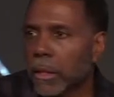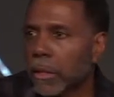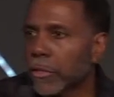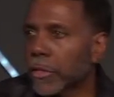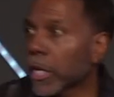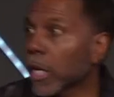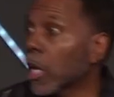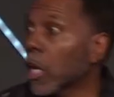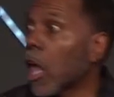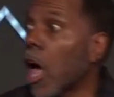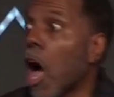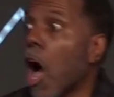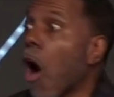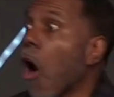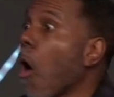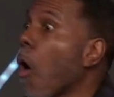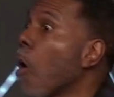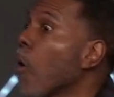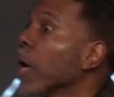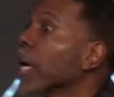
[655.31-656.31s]
The
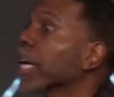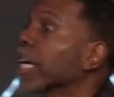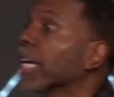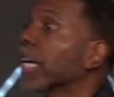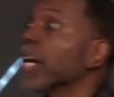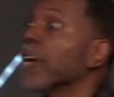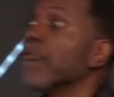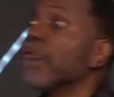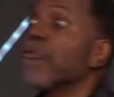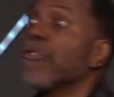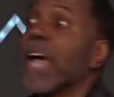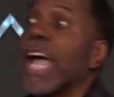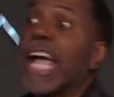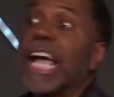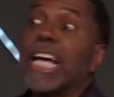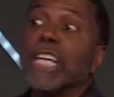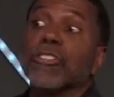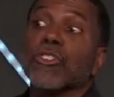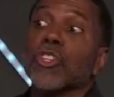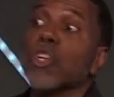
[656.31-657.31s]
law
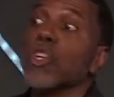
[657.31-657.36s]
conveys